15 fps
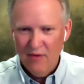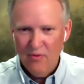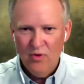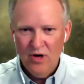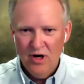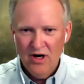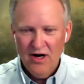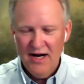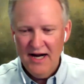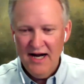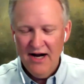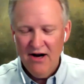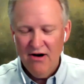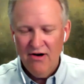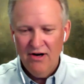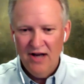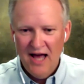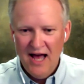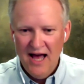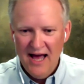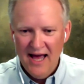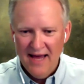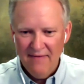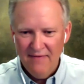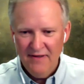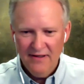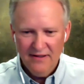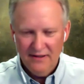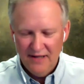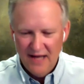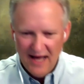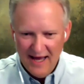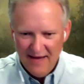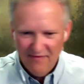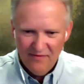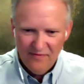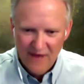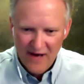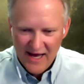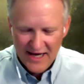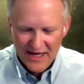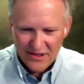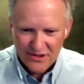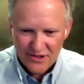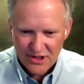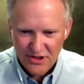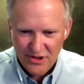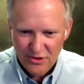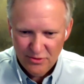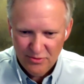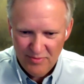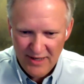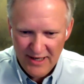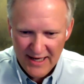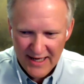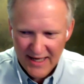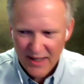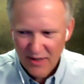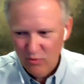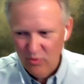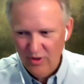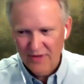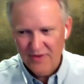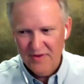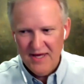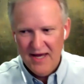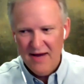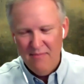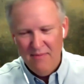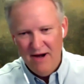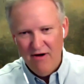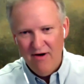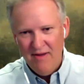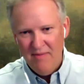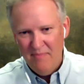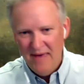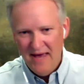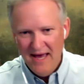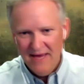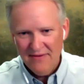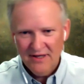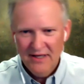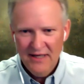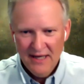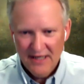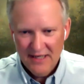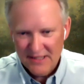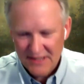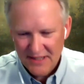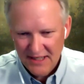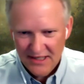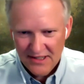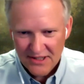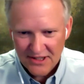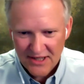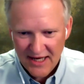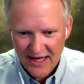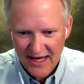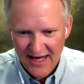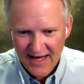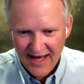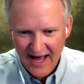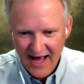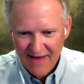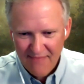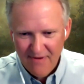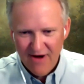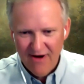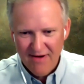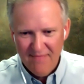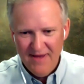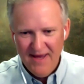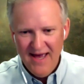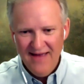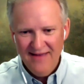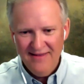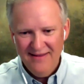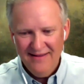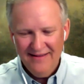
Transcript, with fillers: we're here live, live via Zoom with uh, Mary Beth Kiczenski. Hi, Mary Beth.